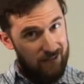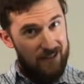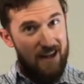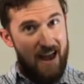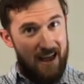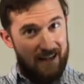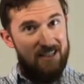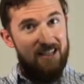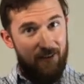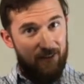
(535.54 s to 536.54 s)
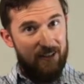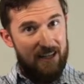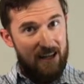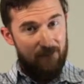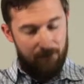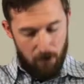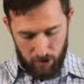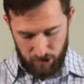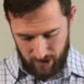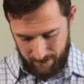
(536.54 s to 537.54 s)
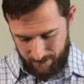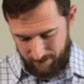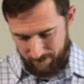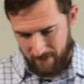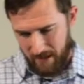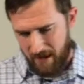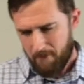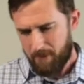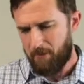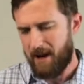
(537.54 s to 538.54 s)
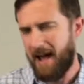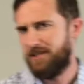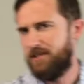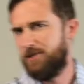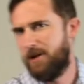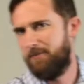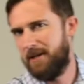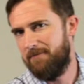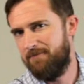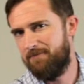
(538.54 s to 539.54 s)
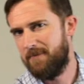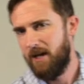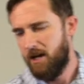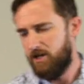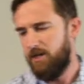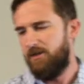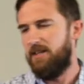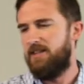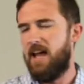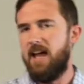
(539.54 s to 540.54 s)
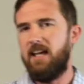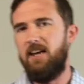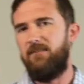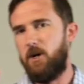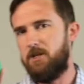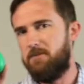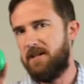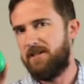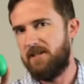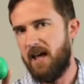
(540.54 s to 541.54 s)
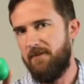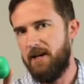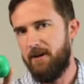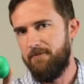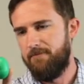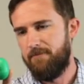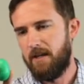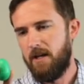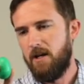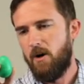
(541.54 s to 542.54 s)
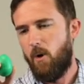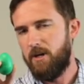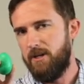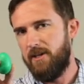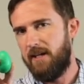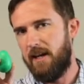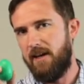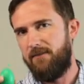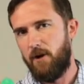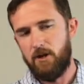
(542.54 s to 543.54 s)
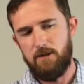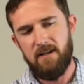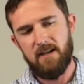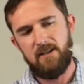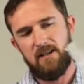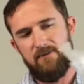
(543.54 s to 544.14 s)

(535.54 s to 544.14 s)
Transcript: The egg definitely hit first. But I want to ask you something. Do you think the egg hit first because it's heavier? Or do you think it hit first because this